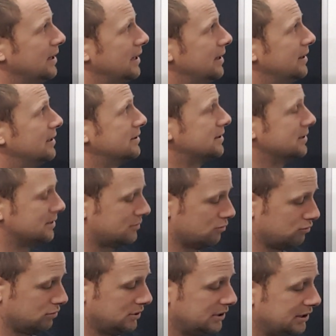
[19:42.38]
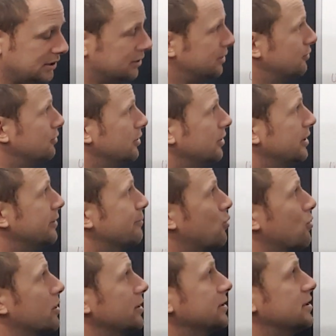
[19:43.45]
And this is really, really
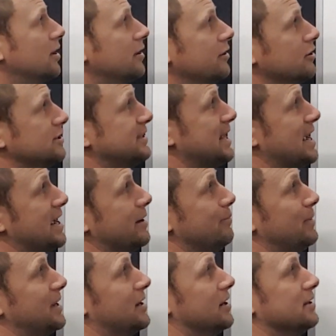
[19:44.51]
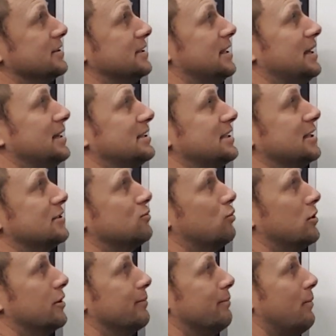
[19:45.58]
important to understand, because this is
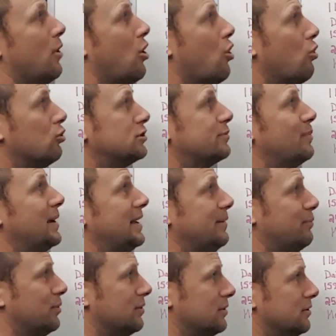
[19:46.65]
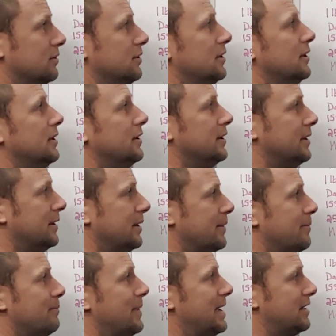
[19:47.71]
where most people
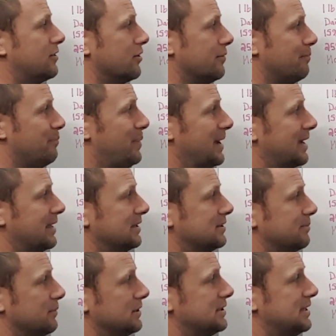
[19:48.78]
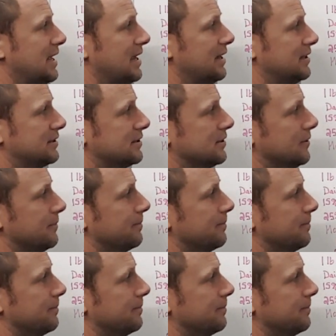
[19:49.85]
make their biggest mistakes.